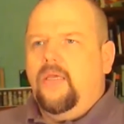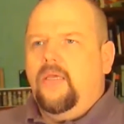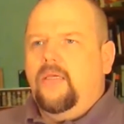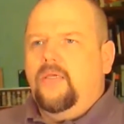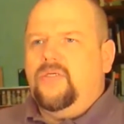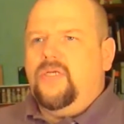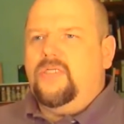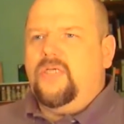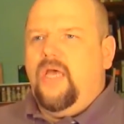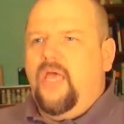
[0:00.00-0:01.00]
since
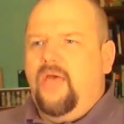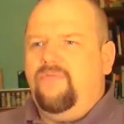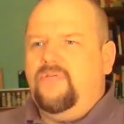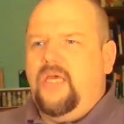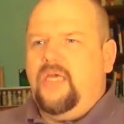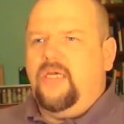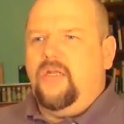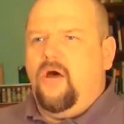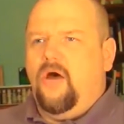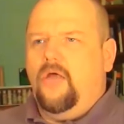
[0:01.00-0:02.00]
I have taken
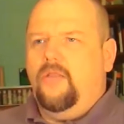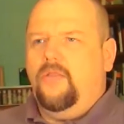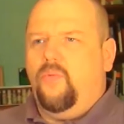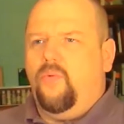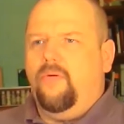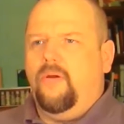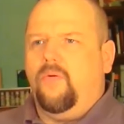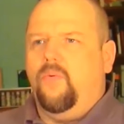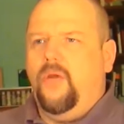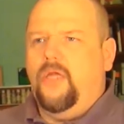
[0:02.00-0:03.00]
on the Warrior
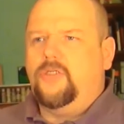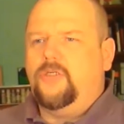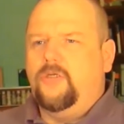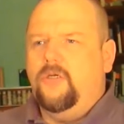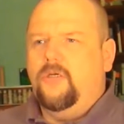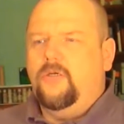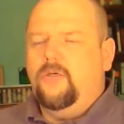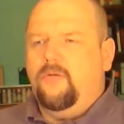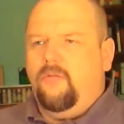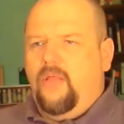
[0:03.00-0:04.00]
Witch
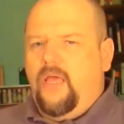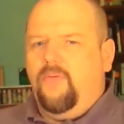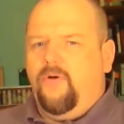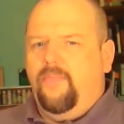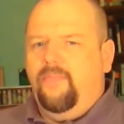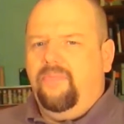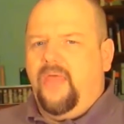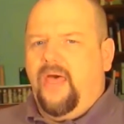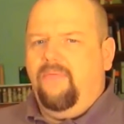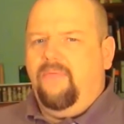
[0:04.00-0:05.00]
label,
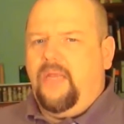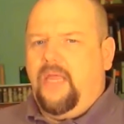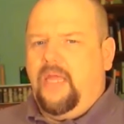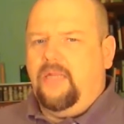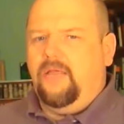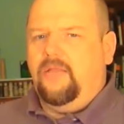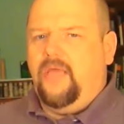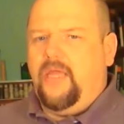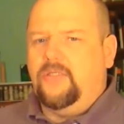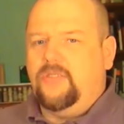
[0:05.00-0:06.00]
I've been handling
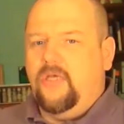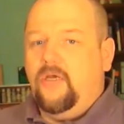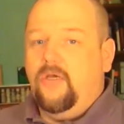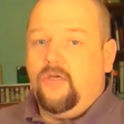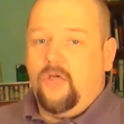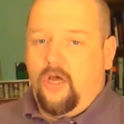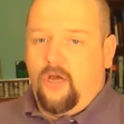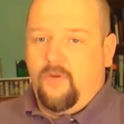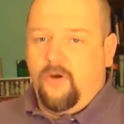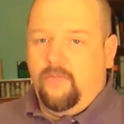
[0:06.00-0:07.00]
things
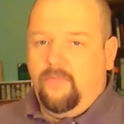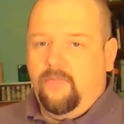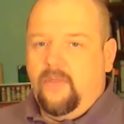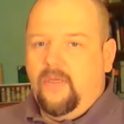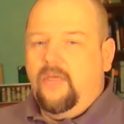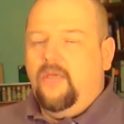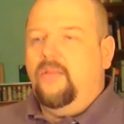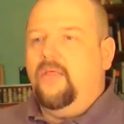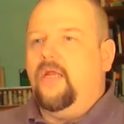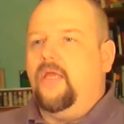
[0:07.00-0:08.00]
calmer
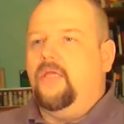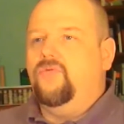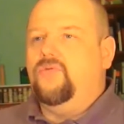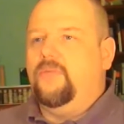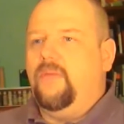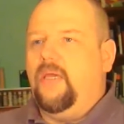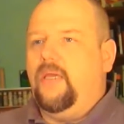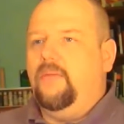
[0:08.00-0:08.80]
than I used to be.